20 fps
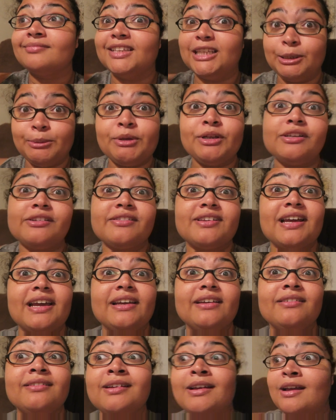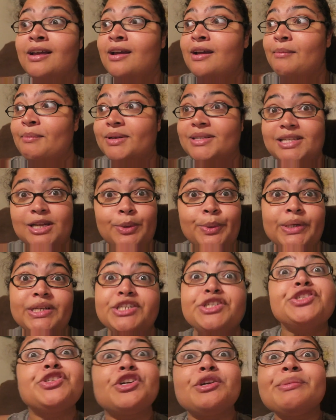in the middle of the night because I don't want
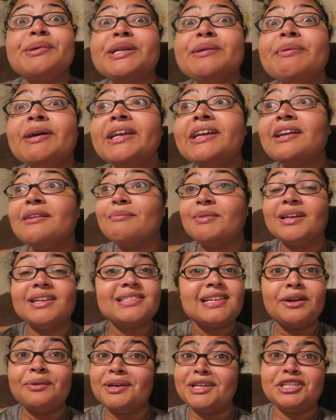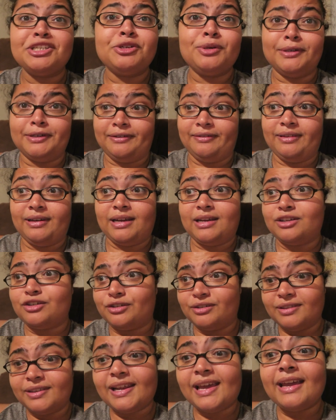to disturb anybody and because I don't get to do it during the day.
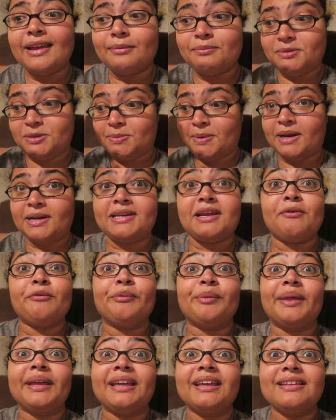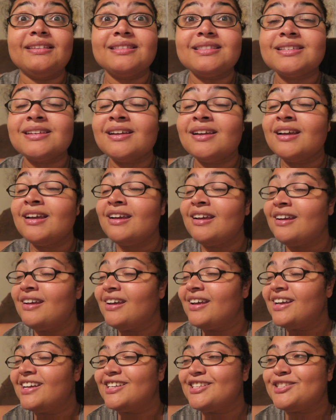During the day, I'm spending time with my kids.
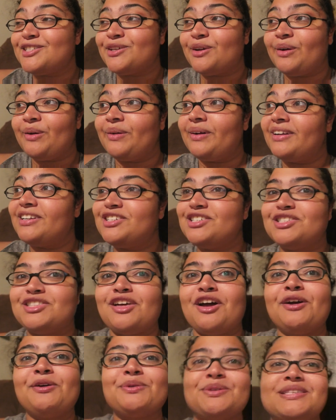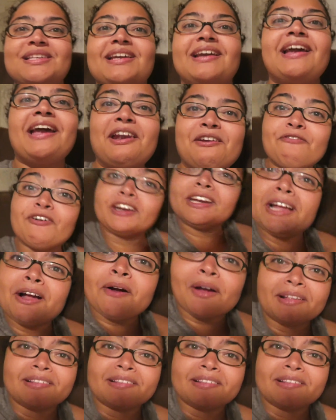So I just thought it was like kind of funny